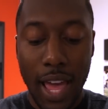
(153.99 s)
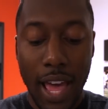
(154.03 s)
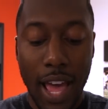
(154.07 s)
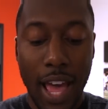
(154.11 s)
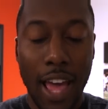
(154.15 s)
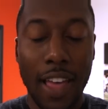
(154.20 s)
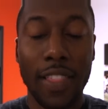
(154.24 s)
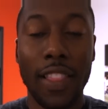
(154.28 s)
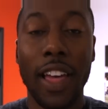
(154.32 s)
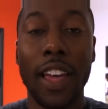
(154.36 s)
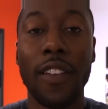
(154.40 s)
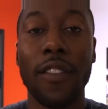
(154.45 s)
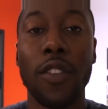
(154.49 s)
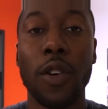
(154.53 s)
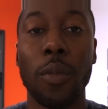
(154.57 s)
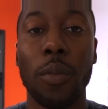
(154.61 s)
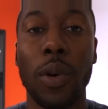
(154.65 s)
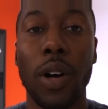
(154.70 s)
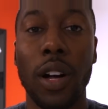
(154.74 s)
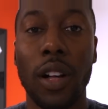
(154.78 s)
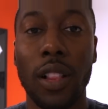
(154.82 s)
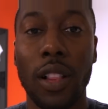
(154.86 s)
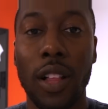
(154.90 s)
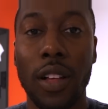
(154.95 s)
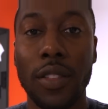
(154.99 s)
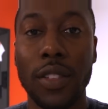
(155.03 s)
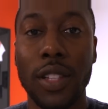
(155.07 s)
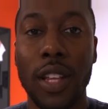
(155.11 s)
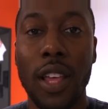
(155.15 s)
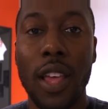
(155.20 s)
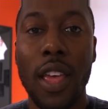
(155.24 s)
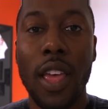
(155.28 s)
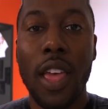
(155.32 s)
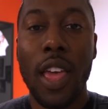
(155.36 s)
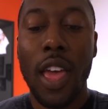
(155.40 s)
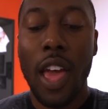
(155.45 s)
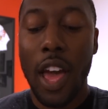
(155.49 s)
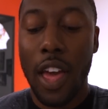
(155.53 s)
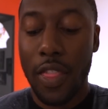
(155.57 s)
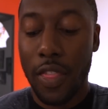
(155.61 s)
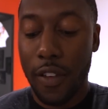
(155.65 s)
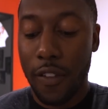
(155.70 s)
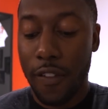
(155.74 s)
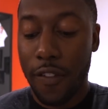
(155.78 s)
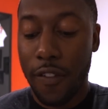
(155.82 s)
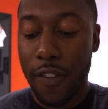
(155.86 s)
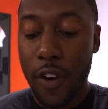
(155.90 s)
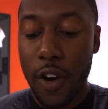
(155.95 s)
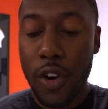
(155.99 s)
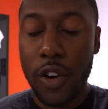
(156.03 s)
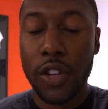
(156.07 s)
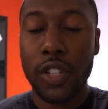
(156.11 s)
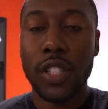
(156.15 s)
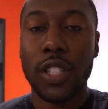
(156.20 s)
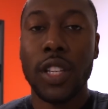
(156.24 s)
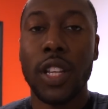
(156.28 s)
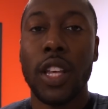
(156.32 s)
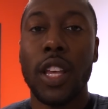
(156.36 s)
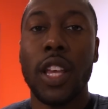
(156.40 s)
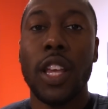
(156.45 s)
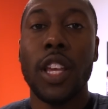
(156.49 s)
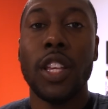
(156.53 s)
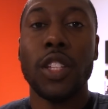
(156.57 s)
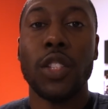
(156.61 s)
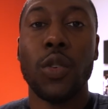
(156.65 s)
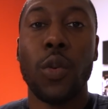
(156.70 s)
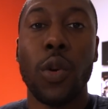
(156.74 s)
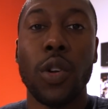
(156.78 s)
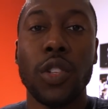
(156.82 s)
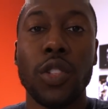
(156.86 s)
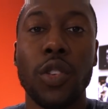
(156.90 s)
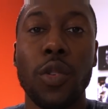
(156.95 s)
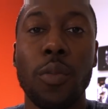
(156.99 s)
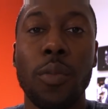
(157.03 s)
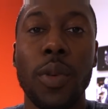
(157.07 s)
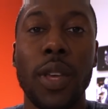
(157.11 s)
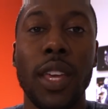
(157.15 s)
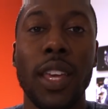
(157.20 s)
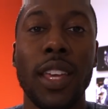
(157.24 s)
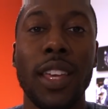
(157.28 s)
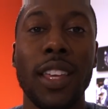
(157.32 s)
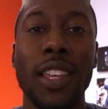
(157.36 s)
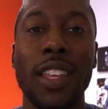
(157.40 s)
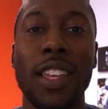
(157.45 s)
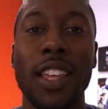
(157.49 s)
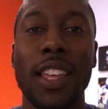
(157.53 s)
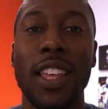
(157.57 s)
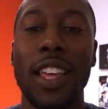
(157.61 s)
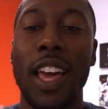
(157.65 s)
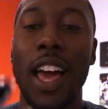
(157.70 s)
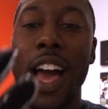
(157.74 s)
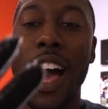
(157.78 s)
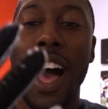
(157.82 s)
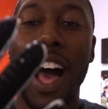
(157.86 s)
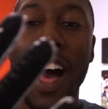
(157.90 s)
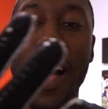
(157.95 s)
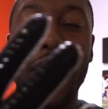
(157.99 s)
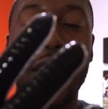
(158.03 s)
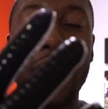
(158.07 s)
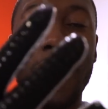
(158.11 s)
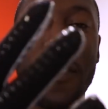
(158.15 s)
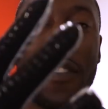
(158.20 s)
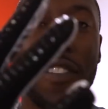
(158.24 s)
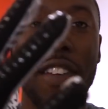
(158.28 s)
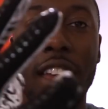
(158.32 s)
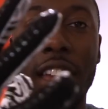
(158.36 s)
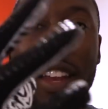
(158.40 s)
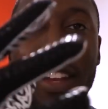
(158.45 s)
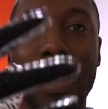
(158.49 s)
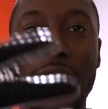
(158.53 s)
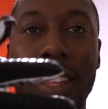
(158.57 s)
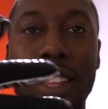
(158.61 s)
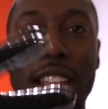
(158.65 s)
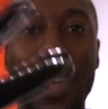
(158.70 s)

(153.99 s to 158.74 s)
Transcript: Highlight football gloves. And the first is going to be on the fit.